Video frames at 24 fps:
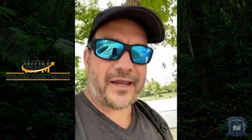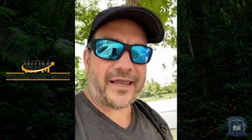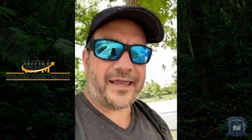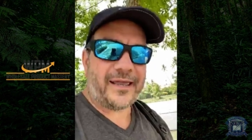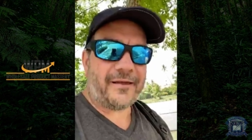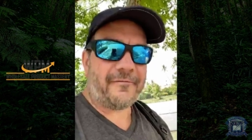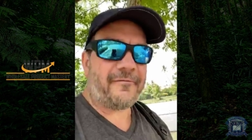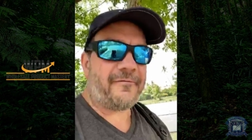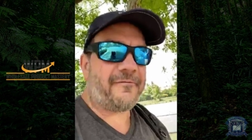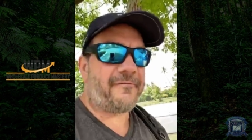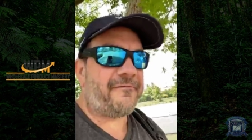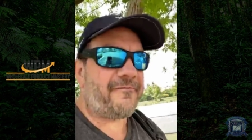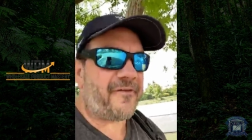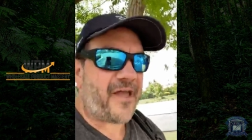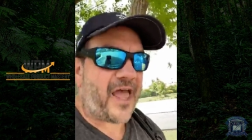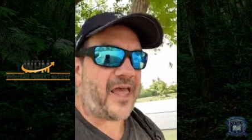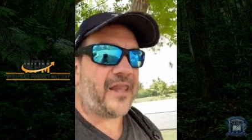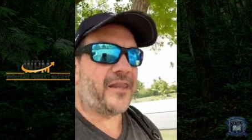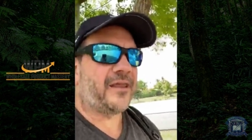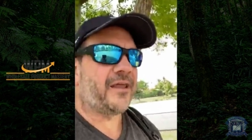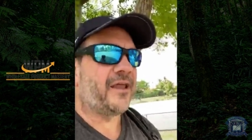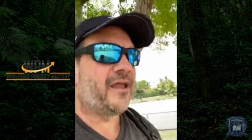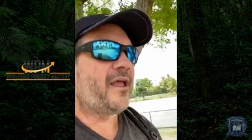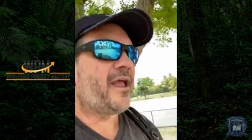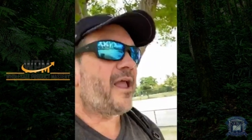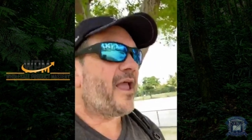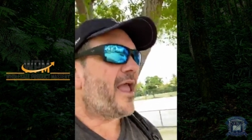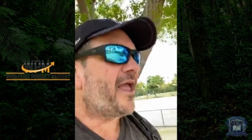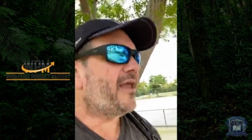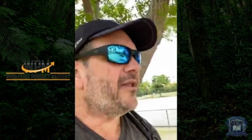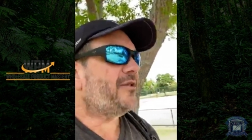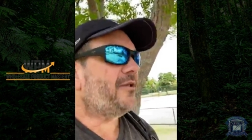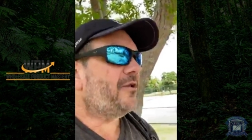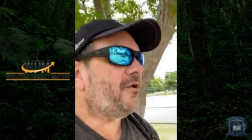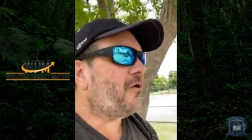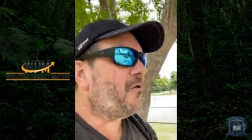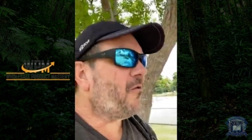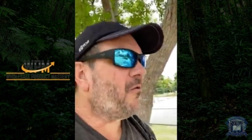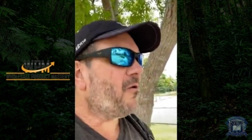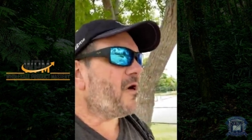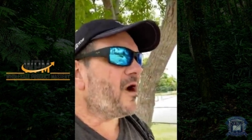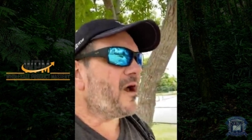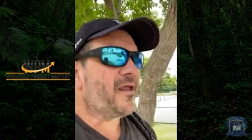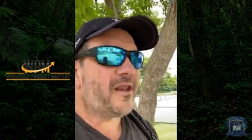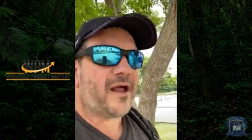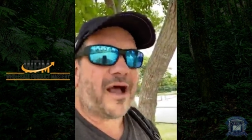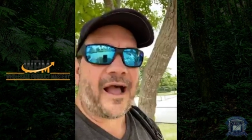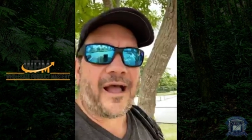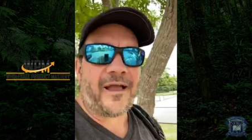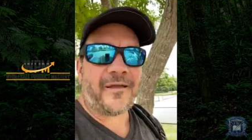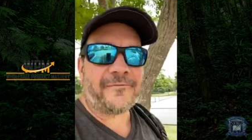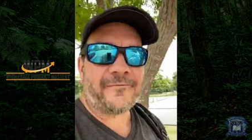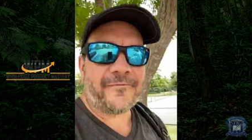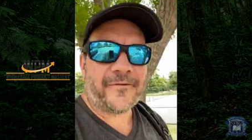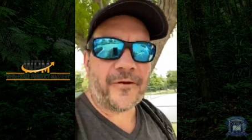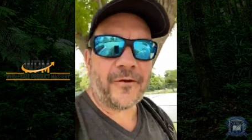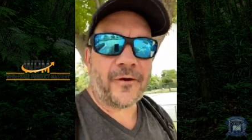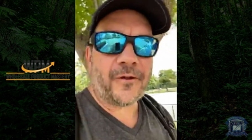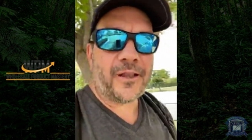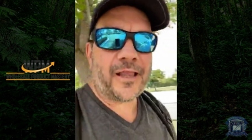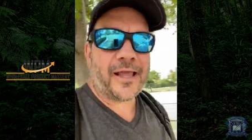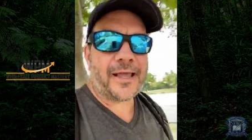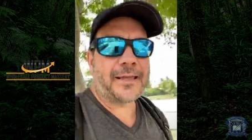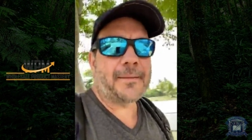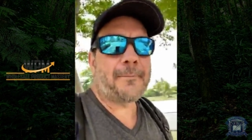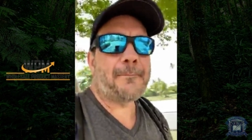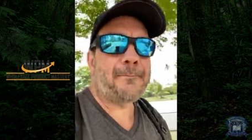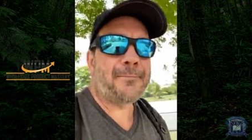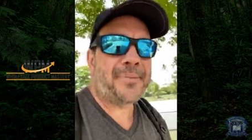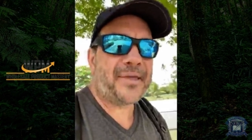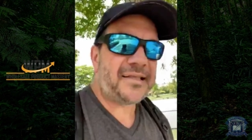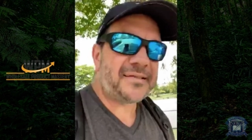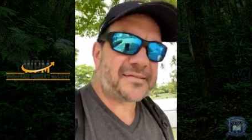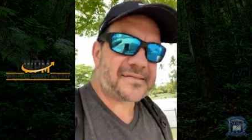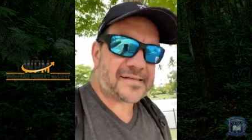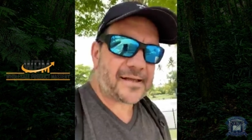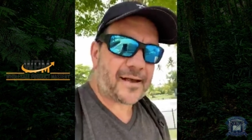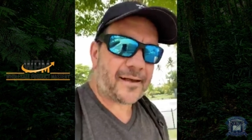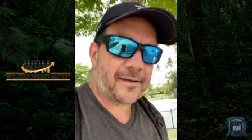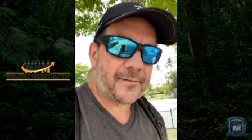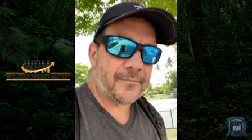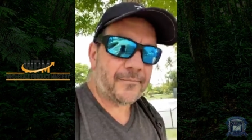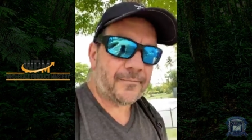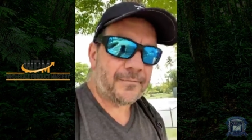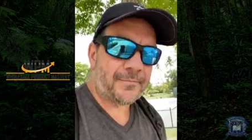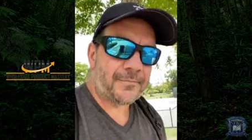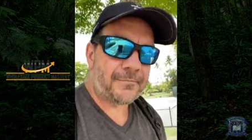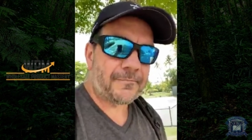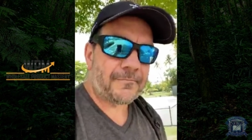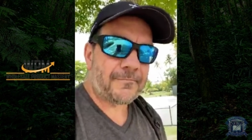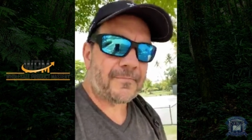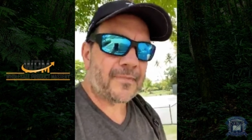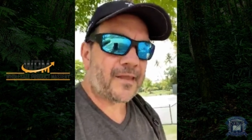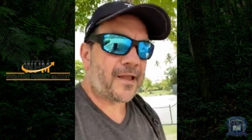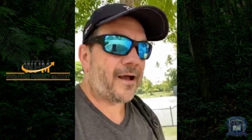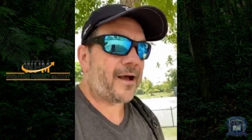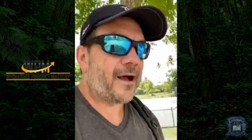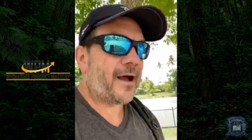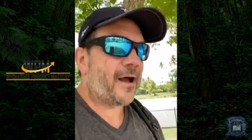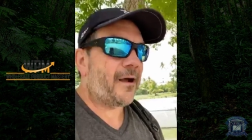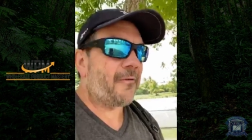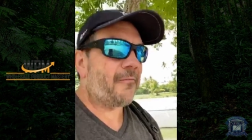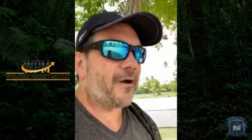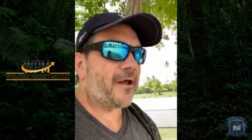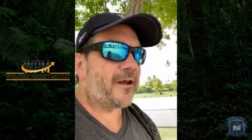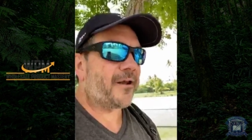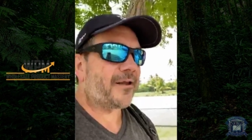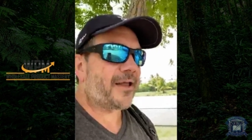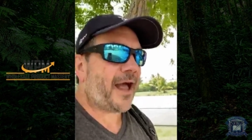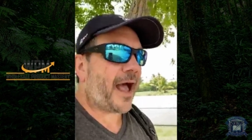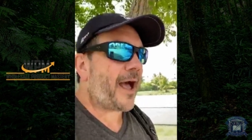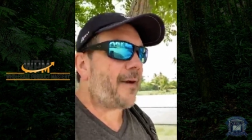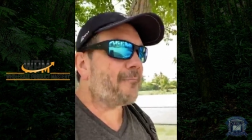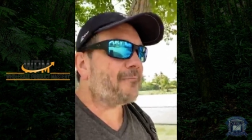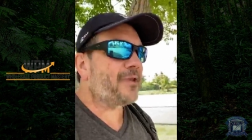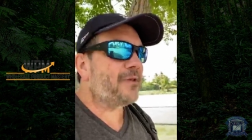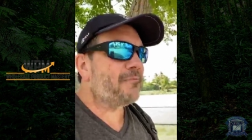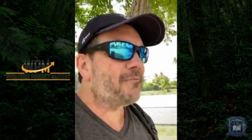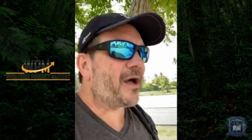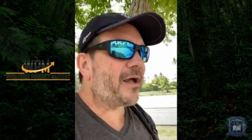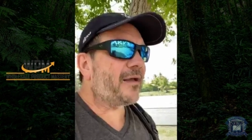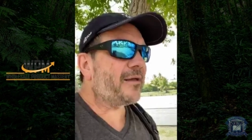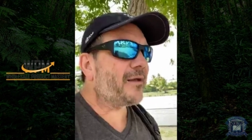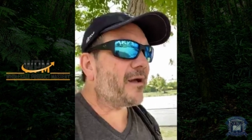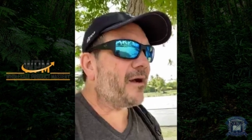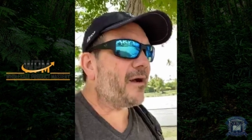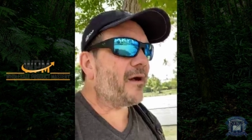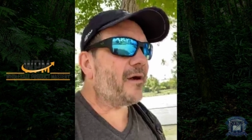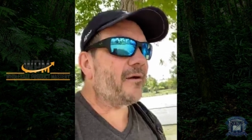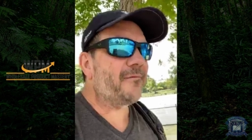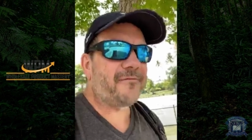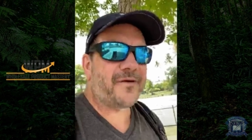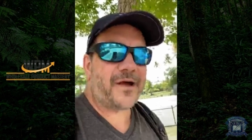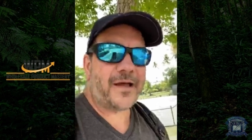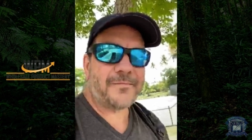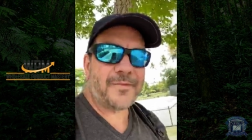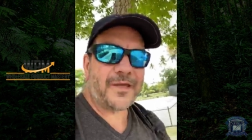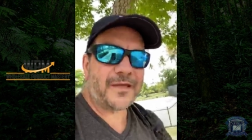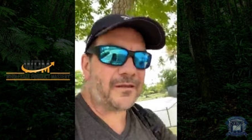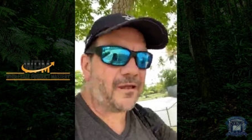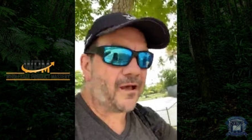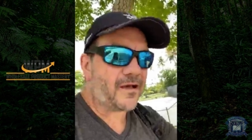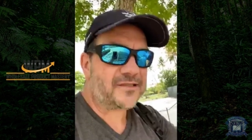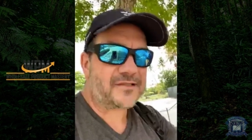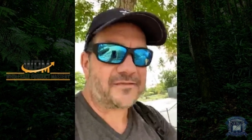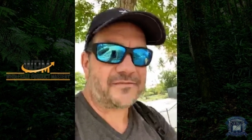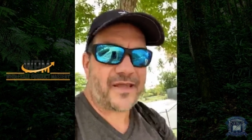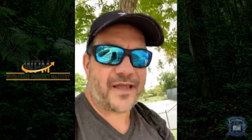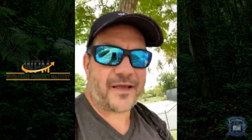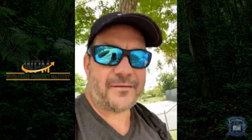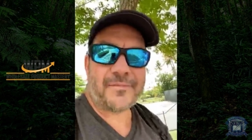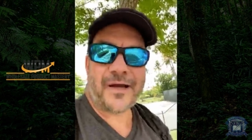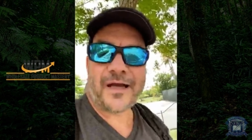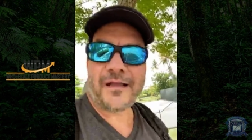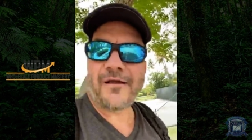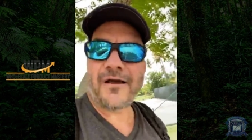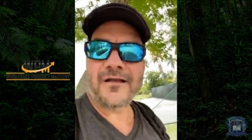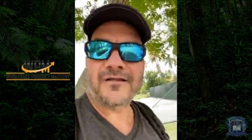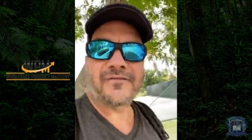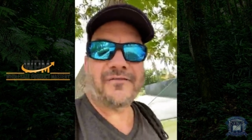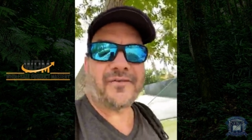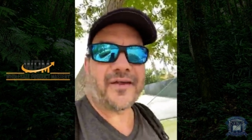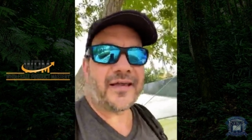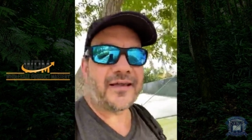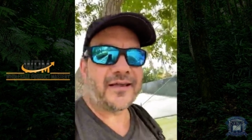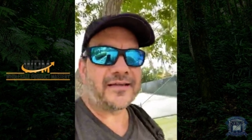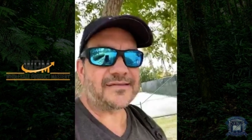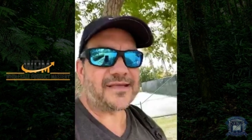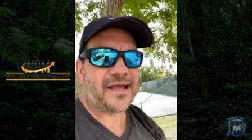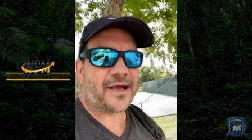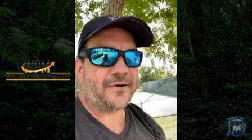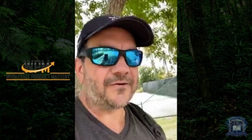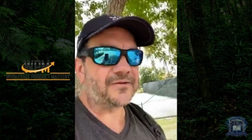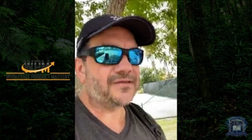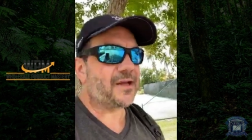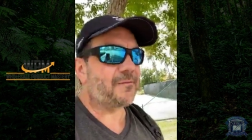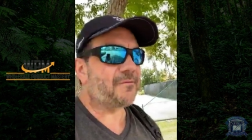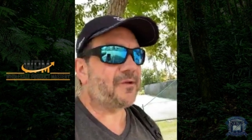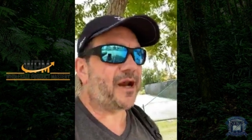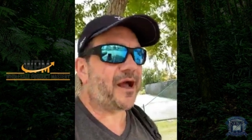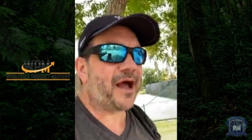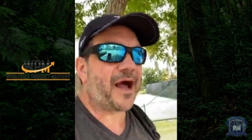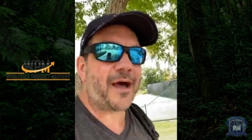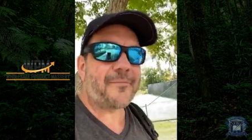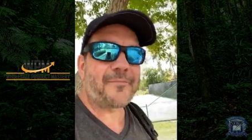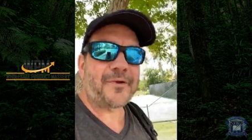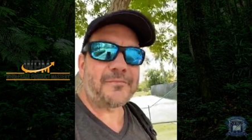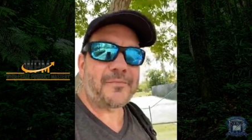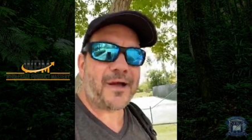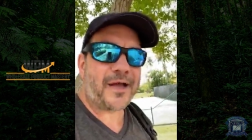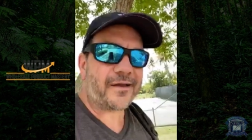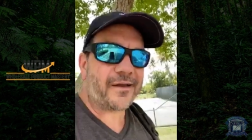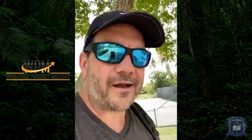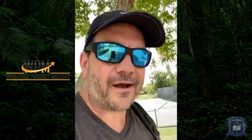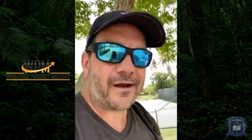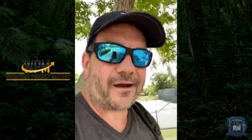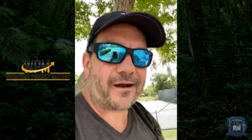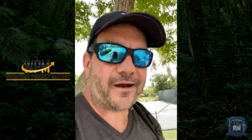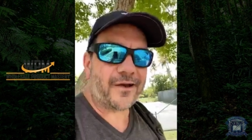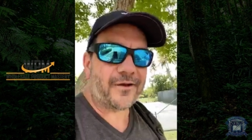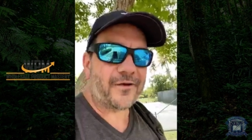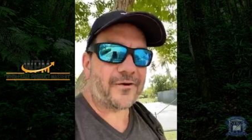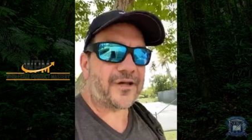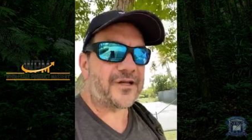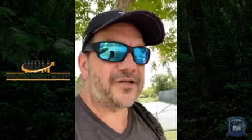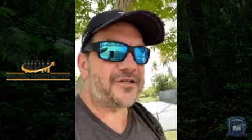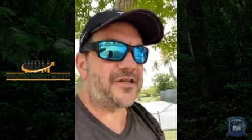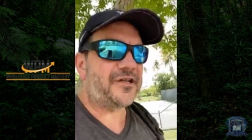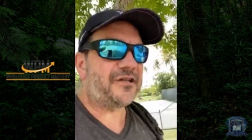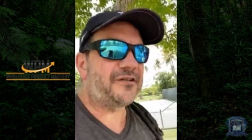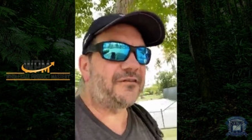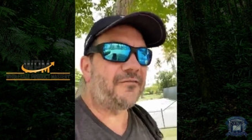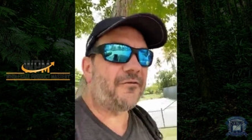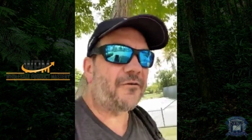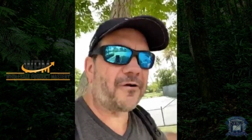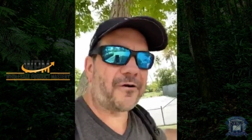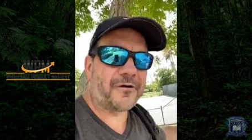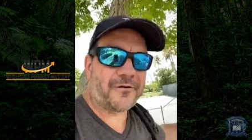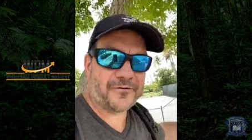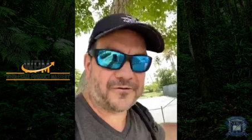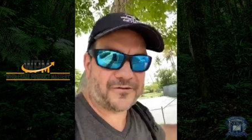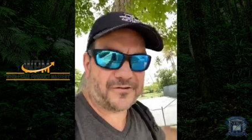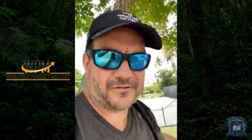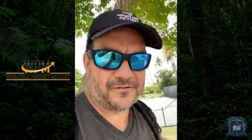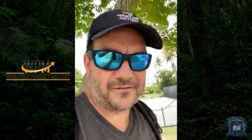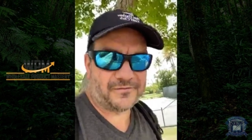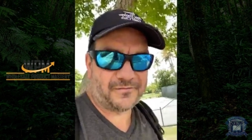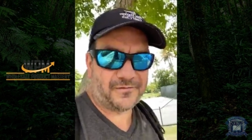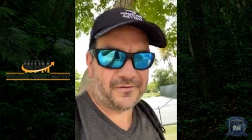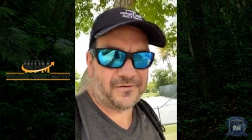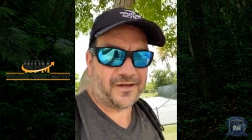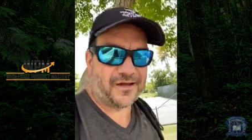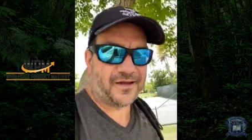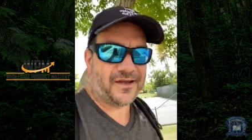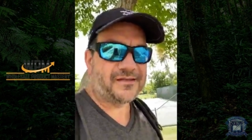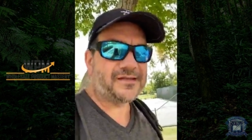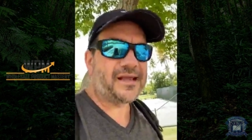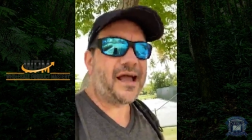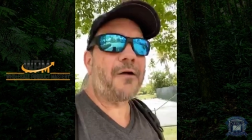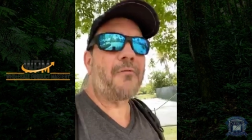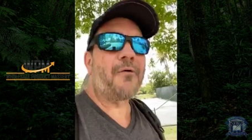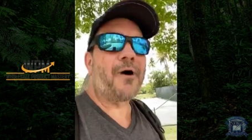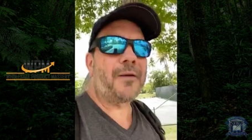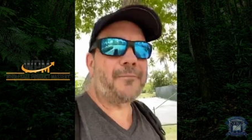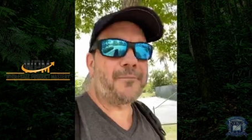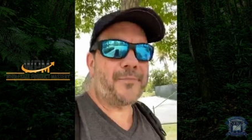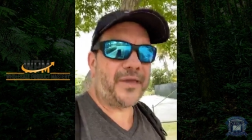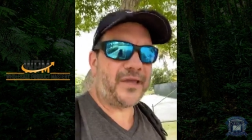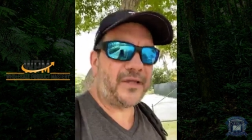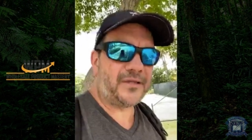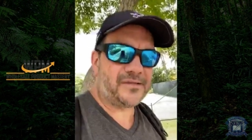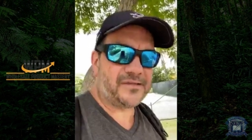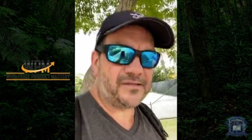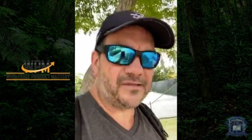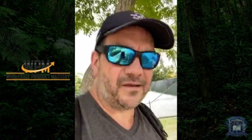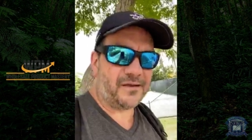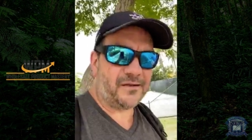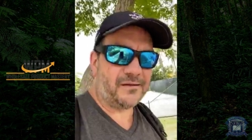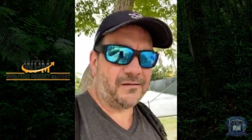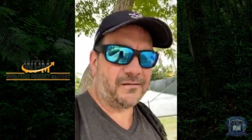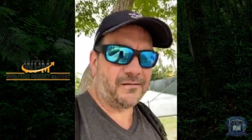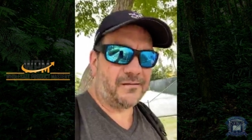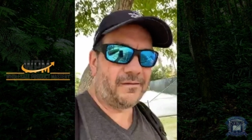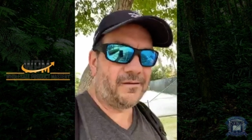to get fed. And you know what? I feel like pizza. I want to hop in my car. If I'm in at my Las Vegas house, I'm going to hop in my car and go to Giordano's because I want pizza.